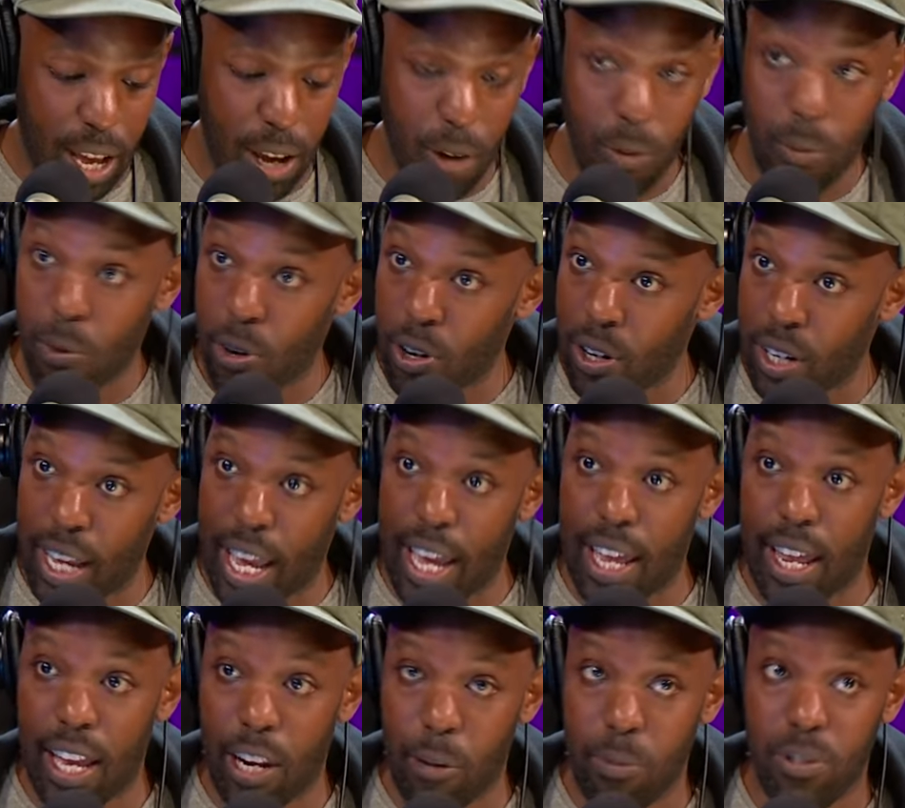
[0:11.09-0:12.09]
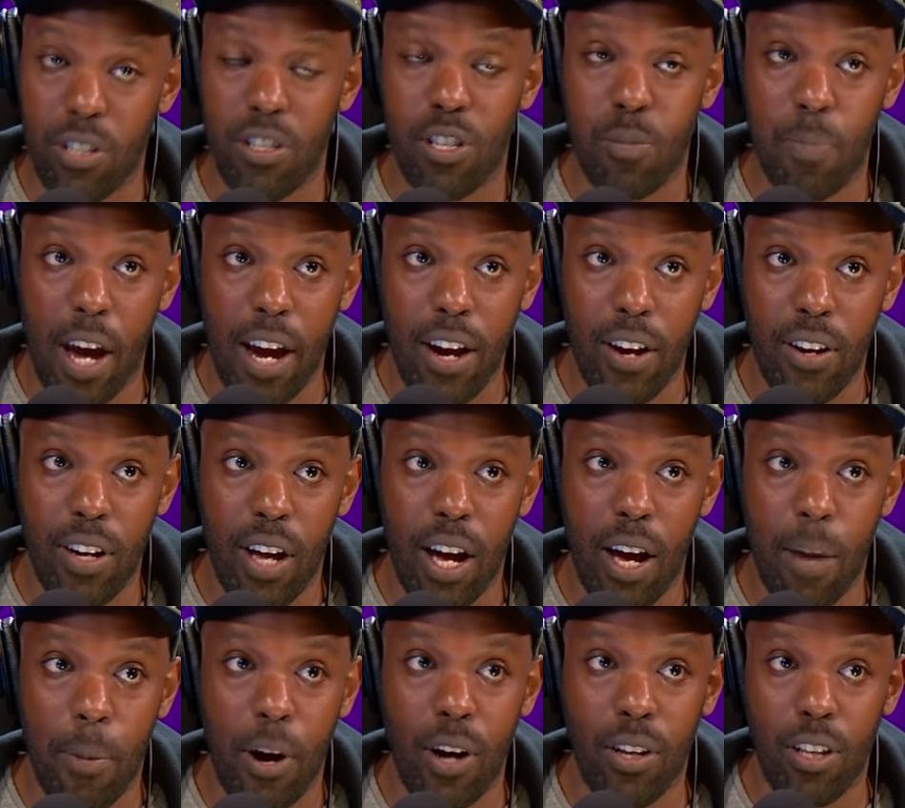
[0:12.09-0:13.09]
uh, work, and, and, it was inspired
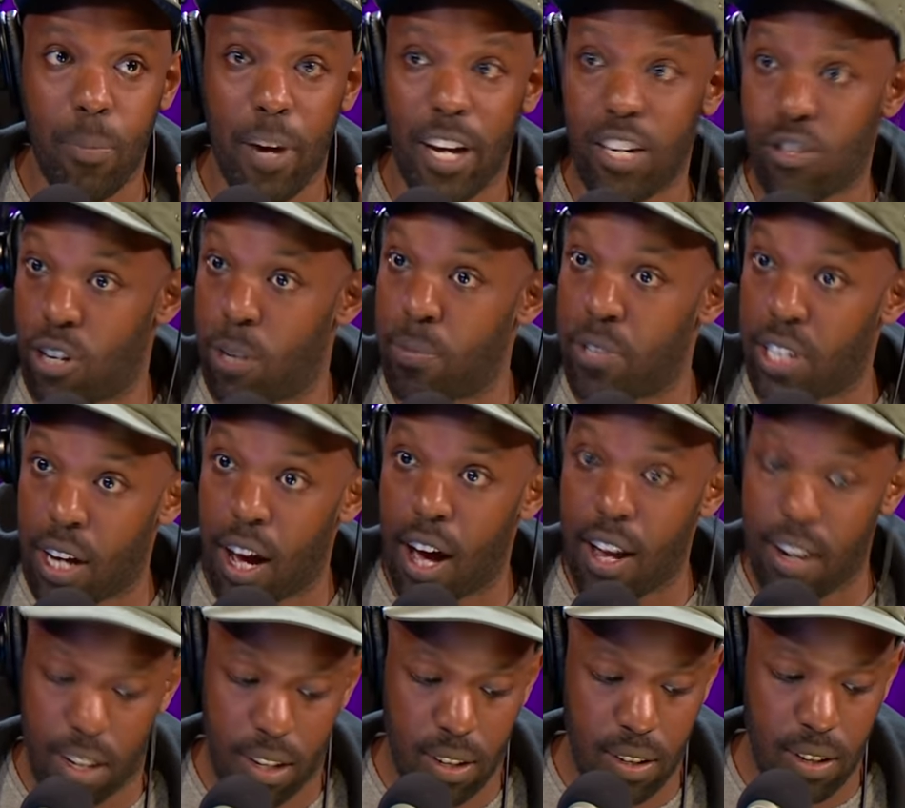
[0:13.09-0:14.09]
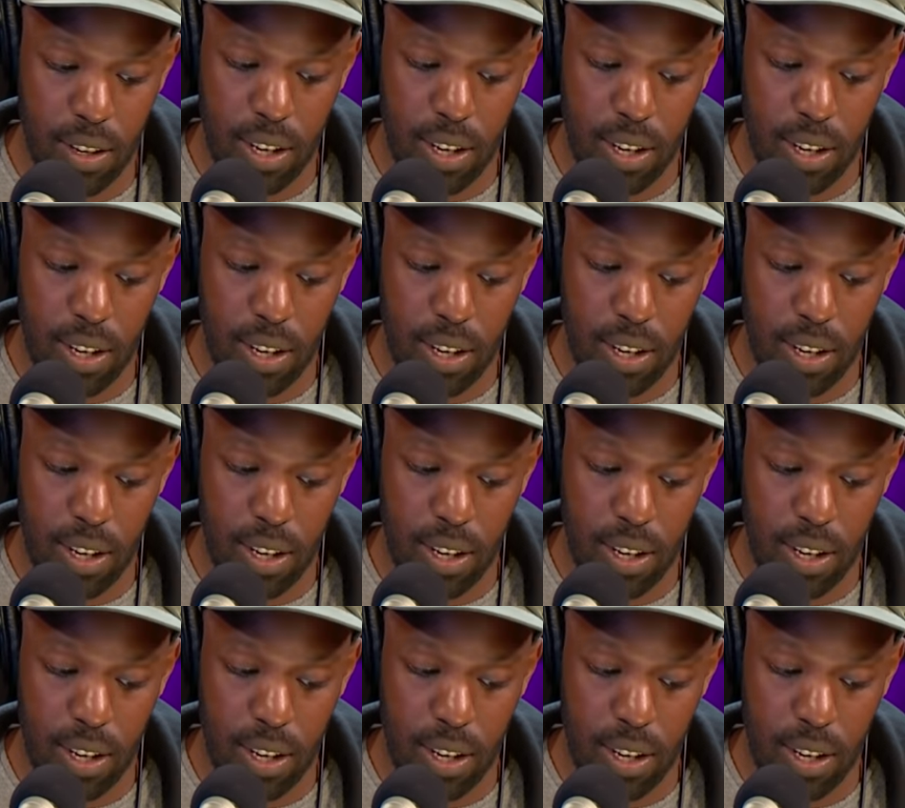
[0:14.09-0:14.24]
uh, partly by a trip to Ghana.